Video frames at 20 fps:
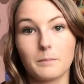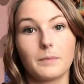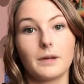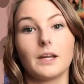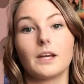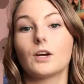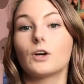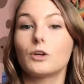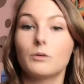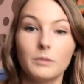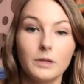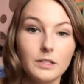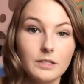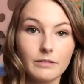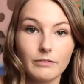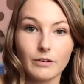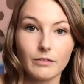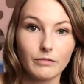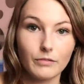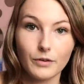But it could be
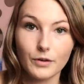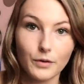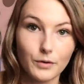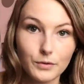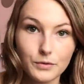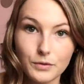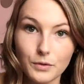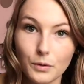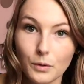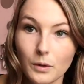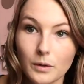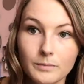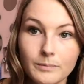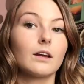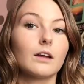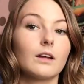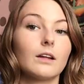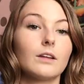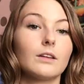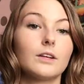different for your school.
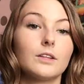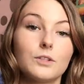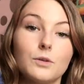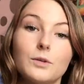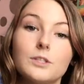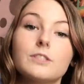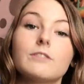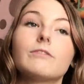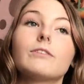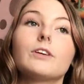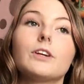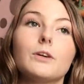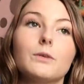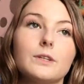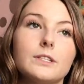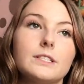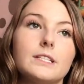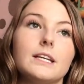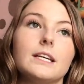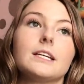The tuition for
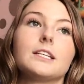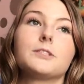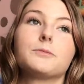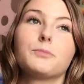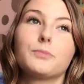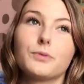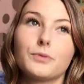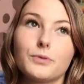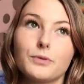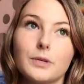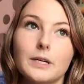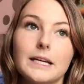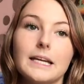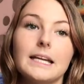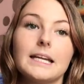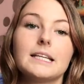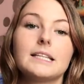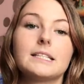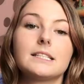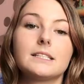USD is
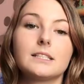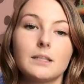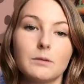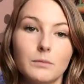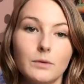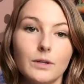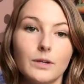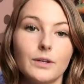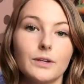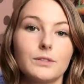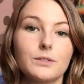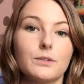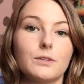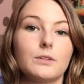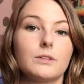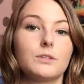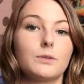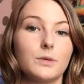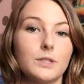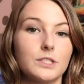pretty similar to
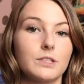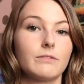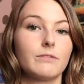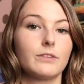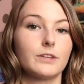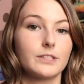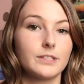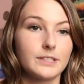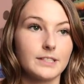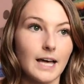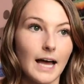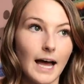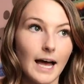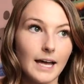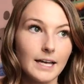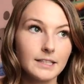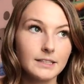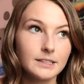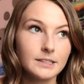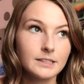the tuition for
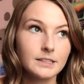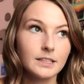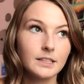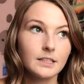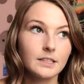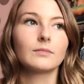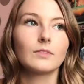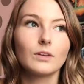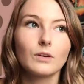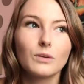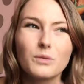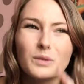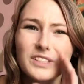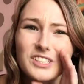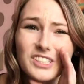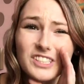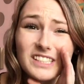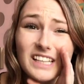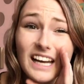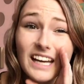SAS, which
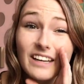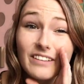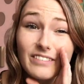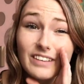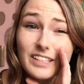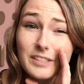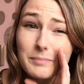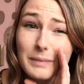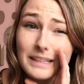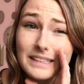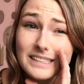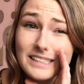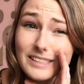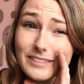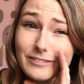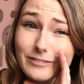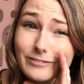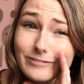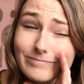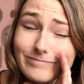is kind of expensive.
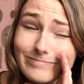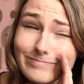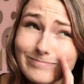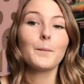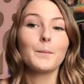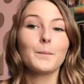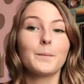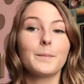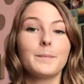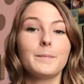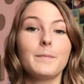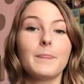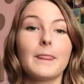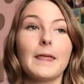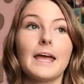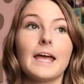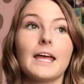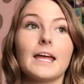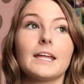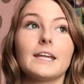
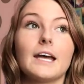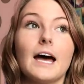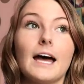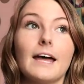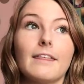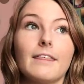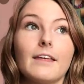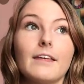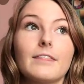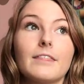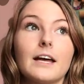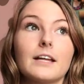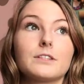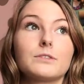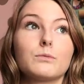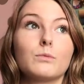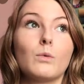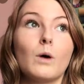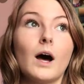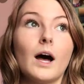And I think
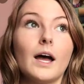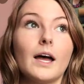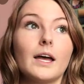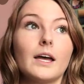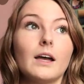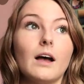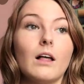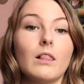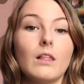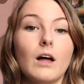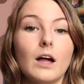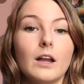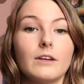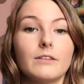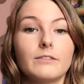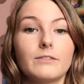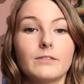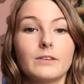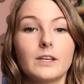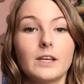that's why a lot
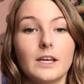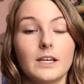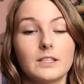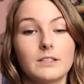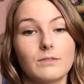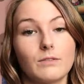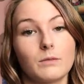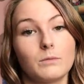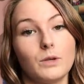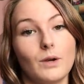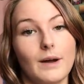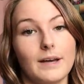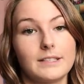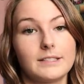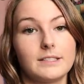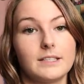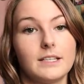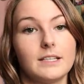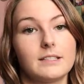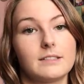of kids from
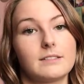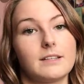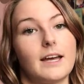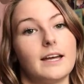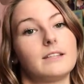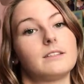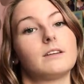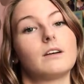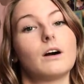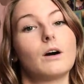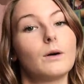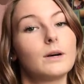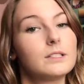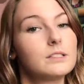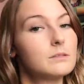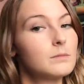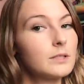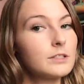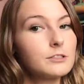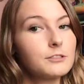USD decide to go on
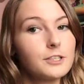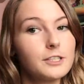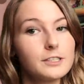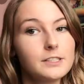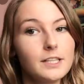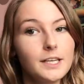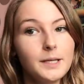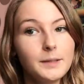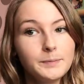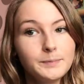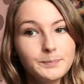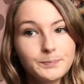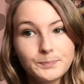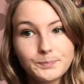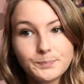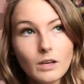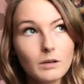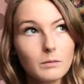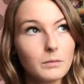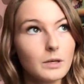Semester at Sea,
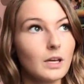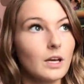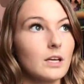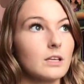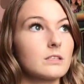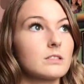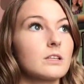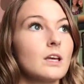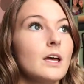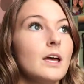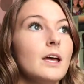because